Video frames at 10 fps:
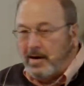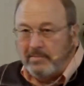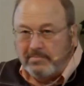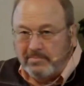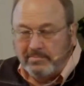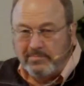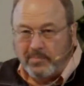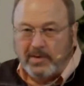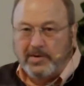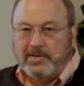Well,
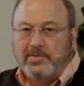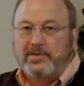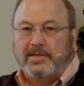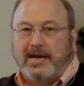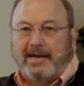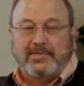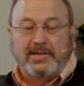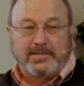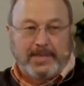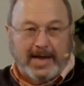what we do with the
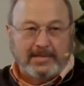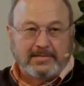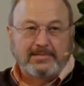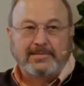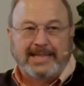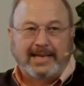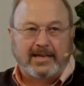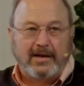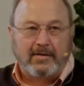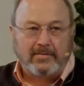time that is past,
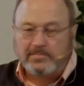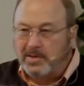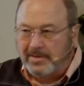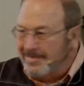let it go.